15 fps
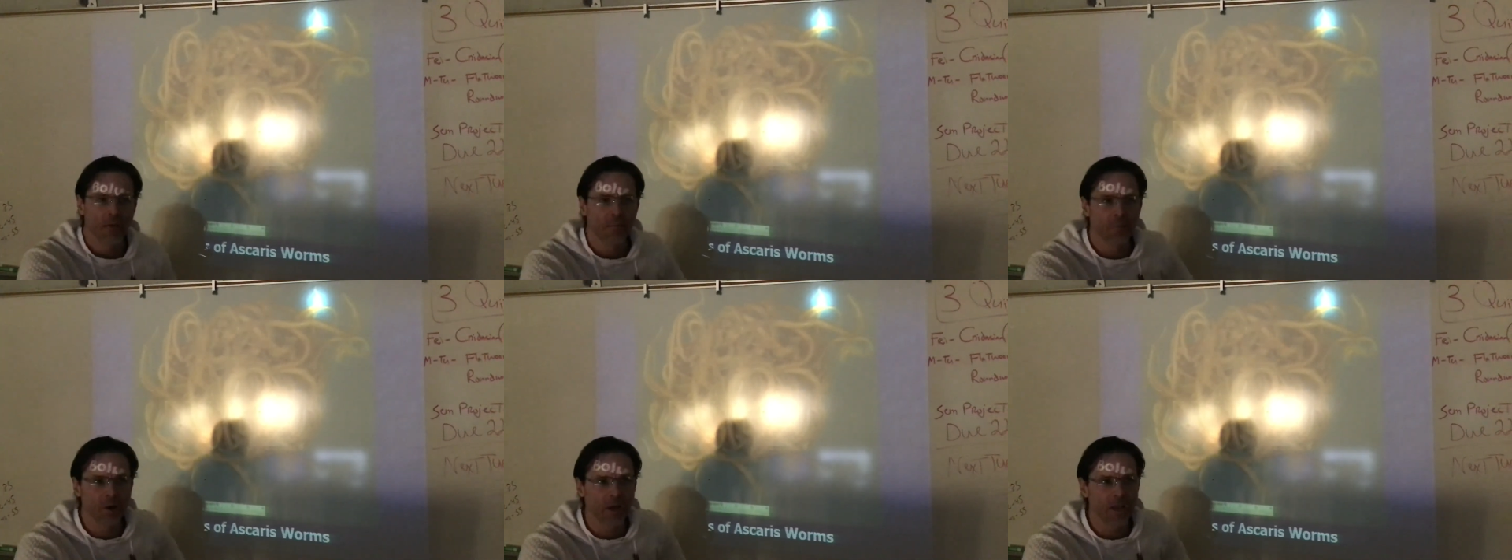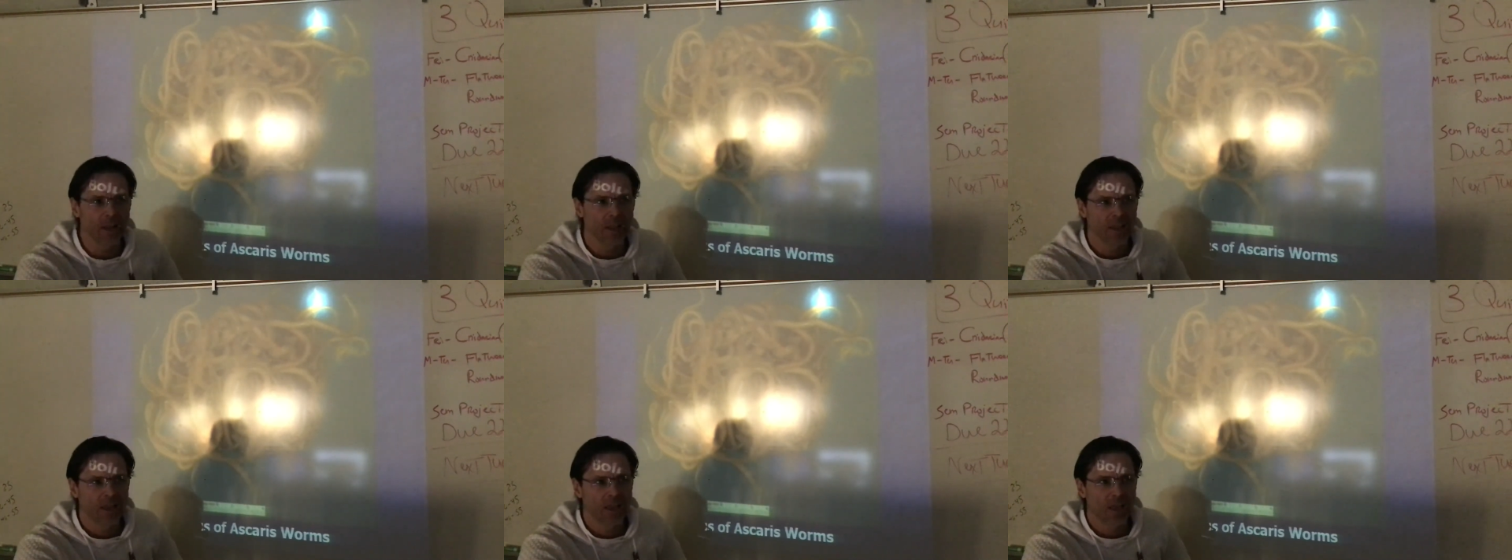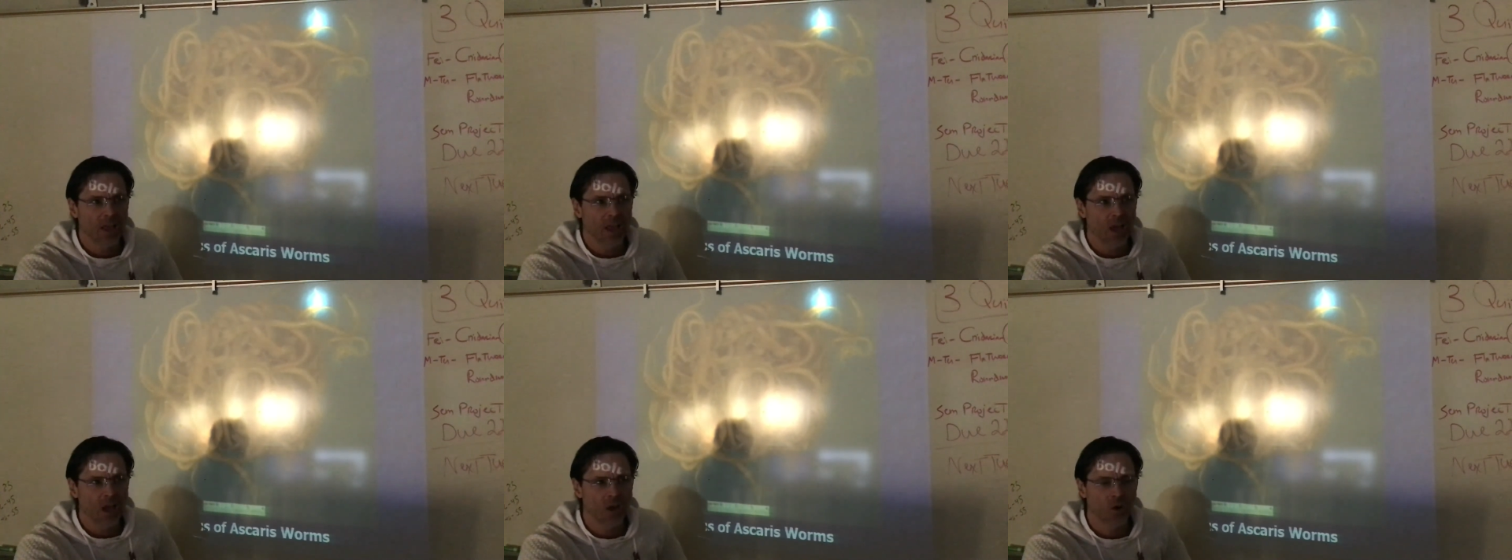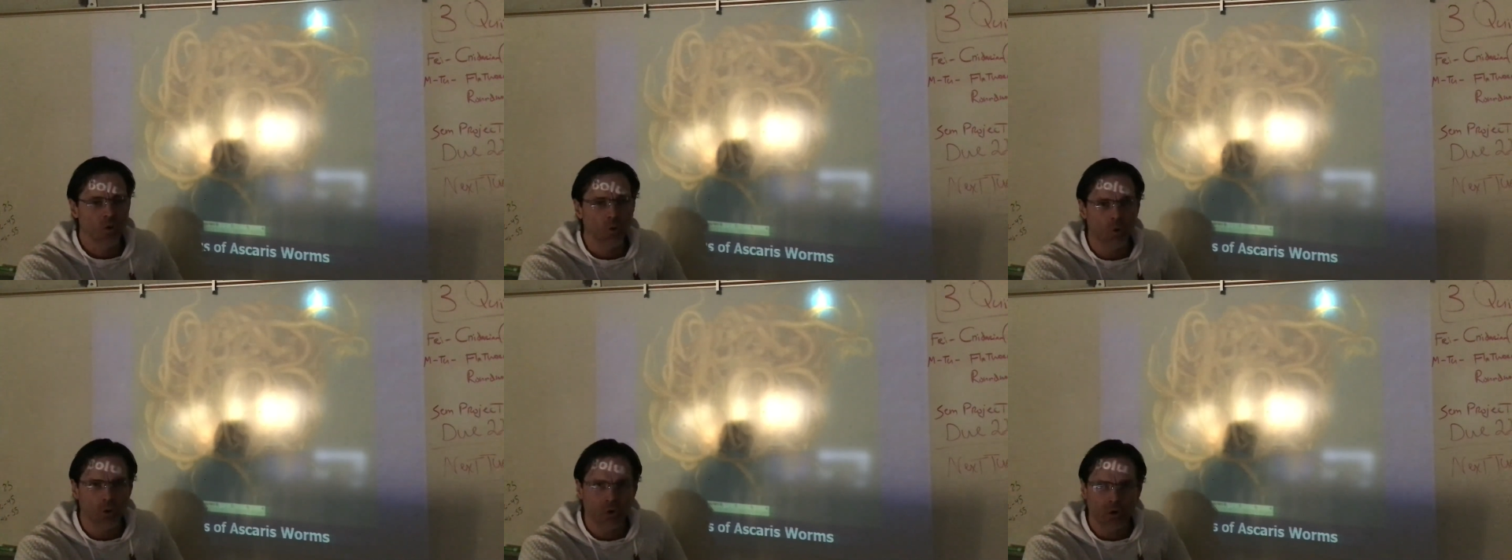but a
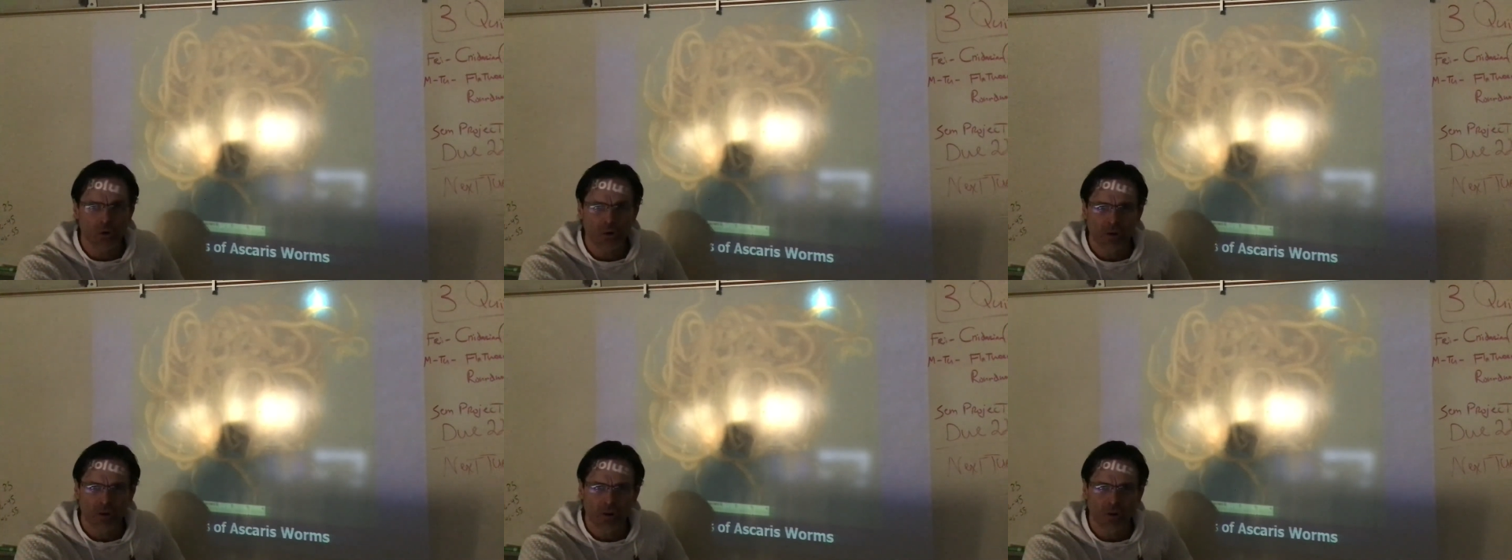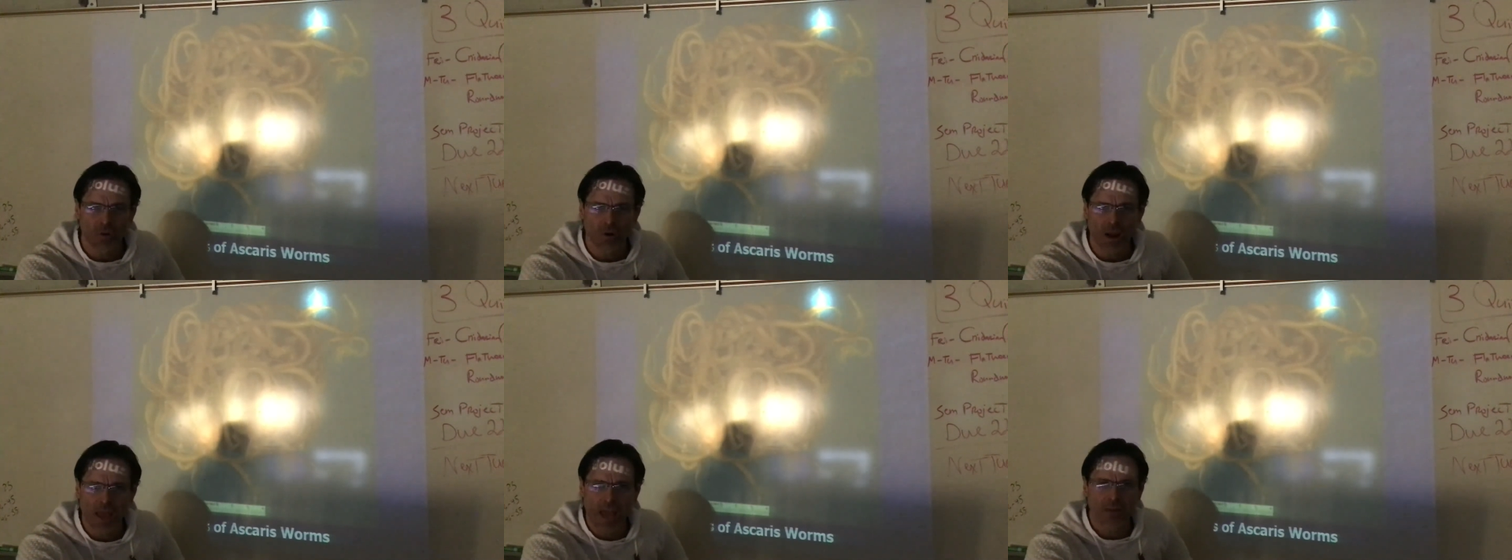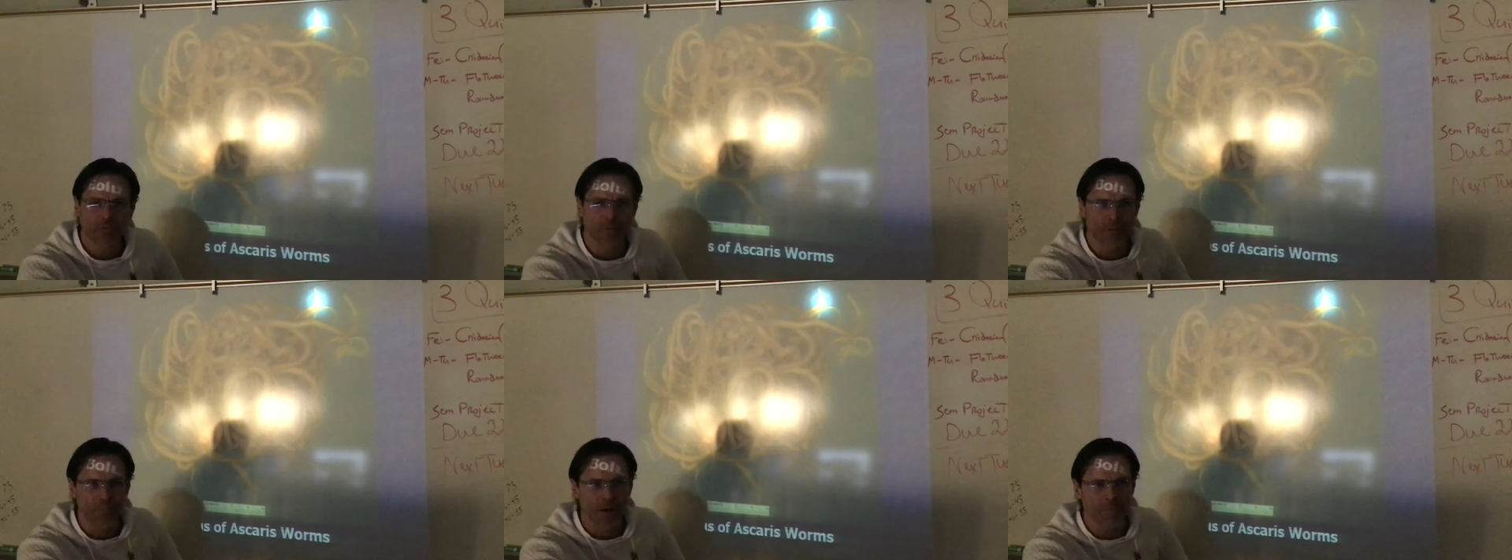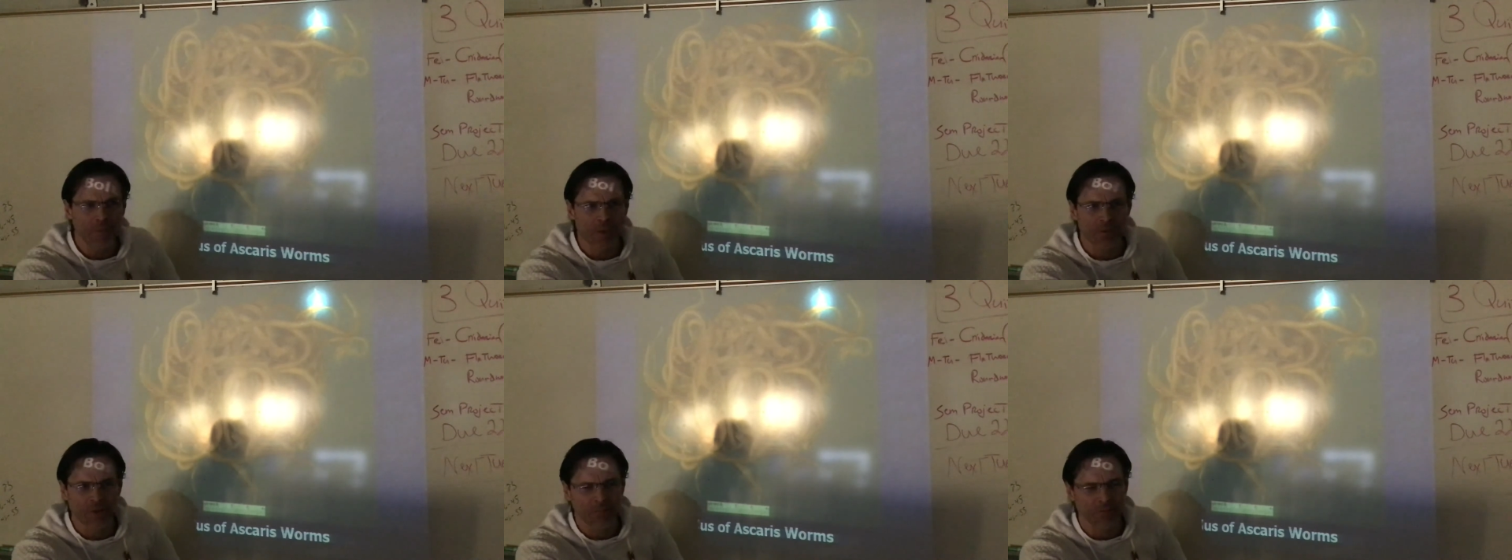quarter or half, it might be
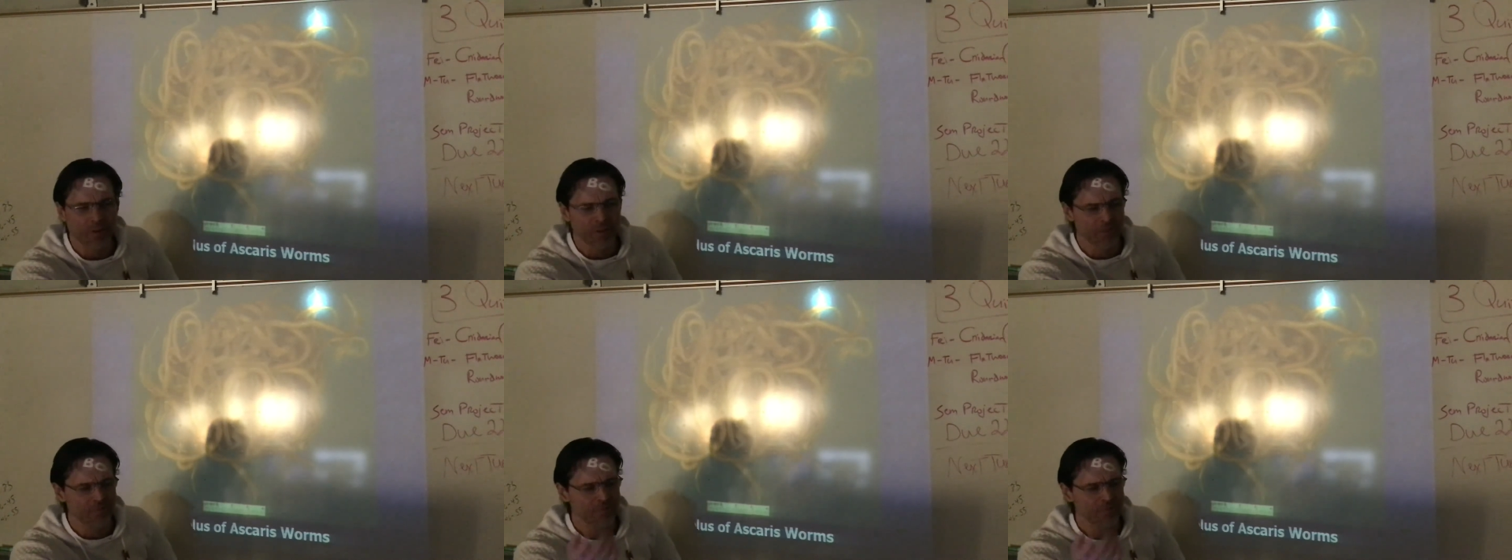in one of